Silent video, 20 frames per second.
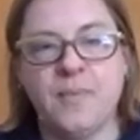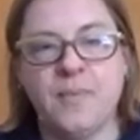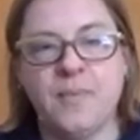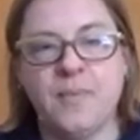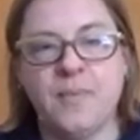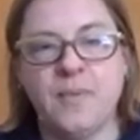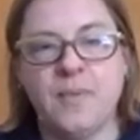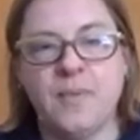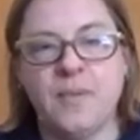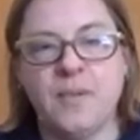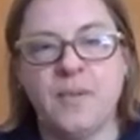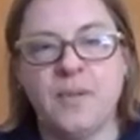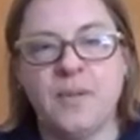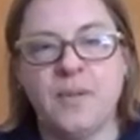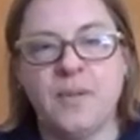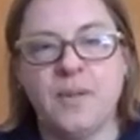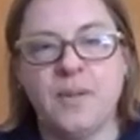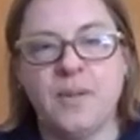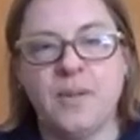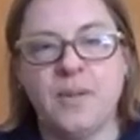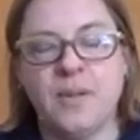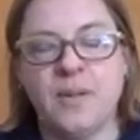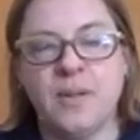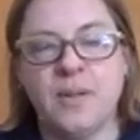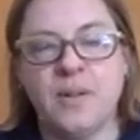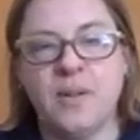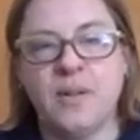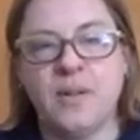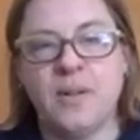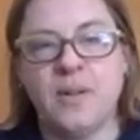
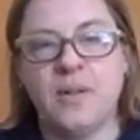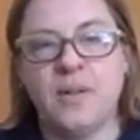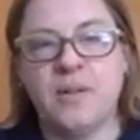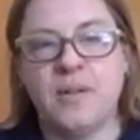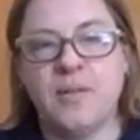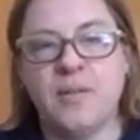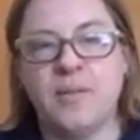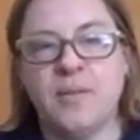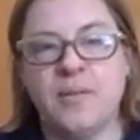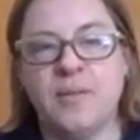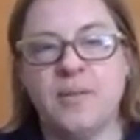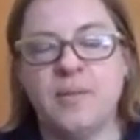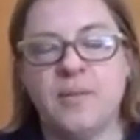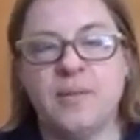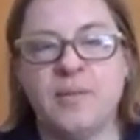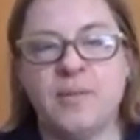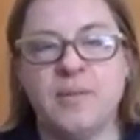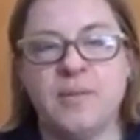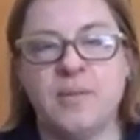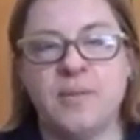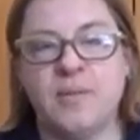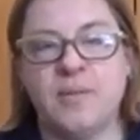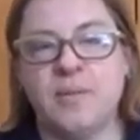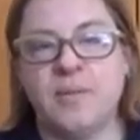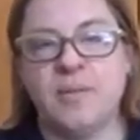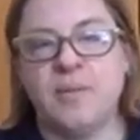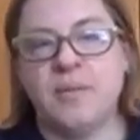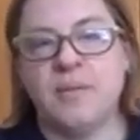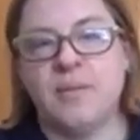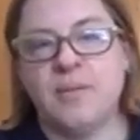
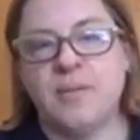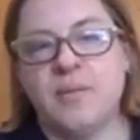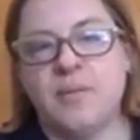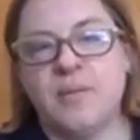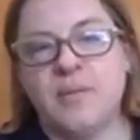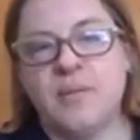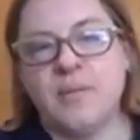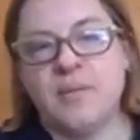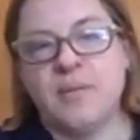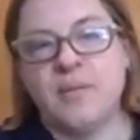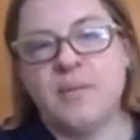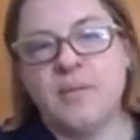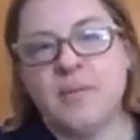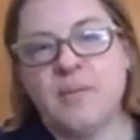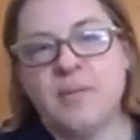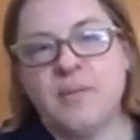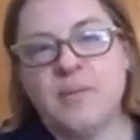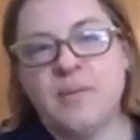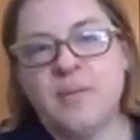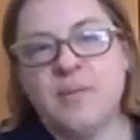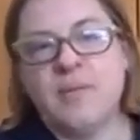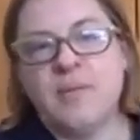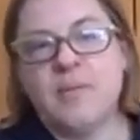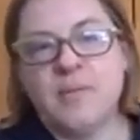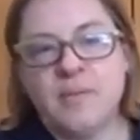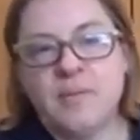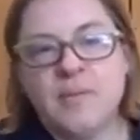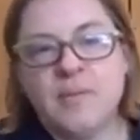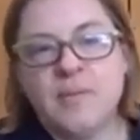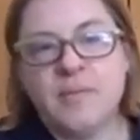
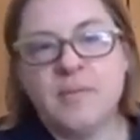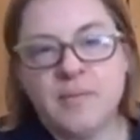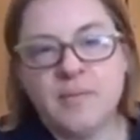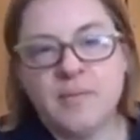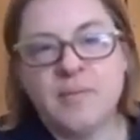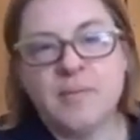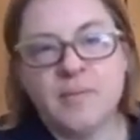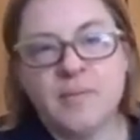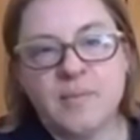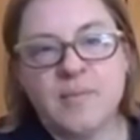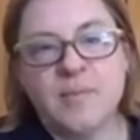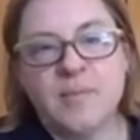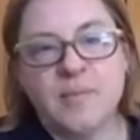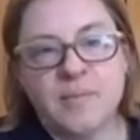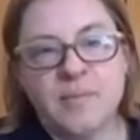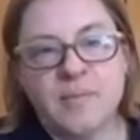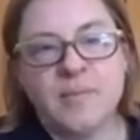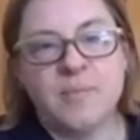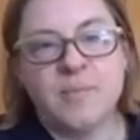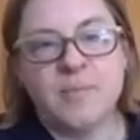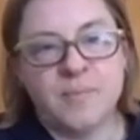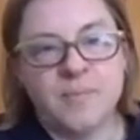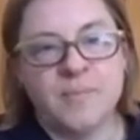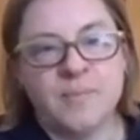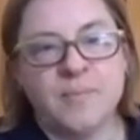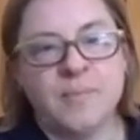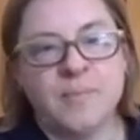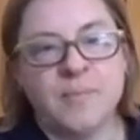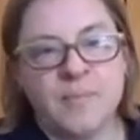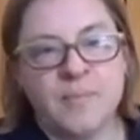
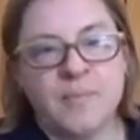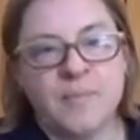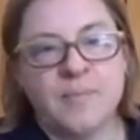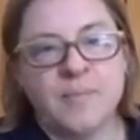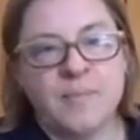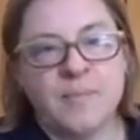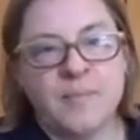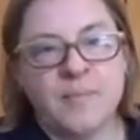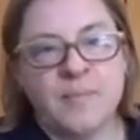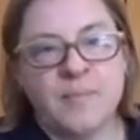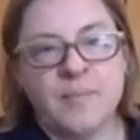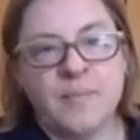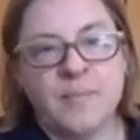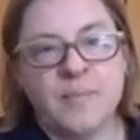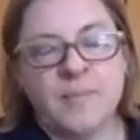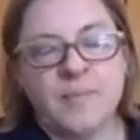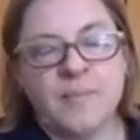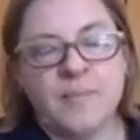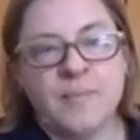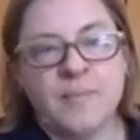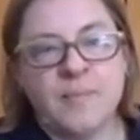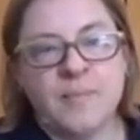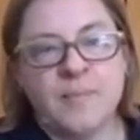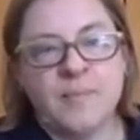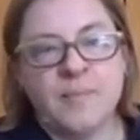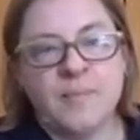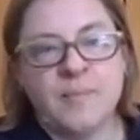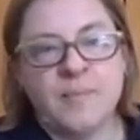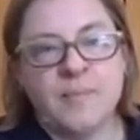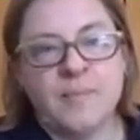
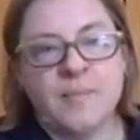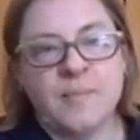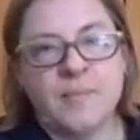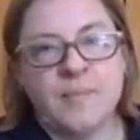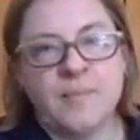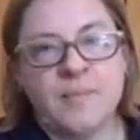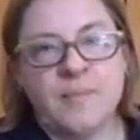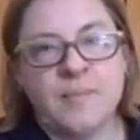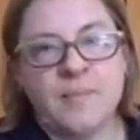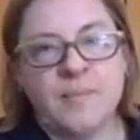(silent)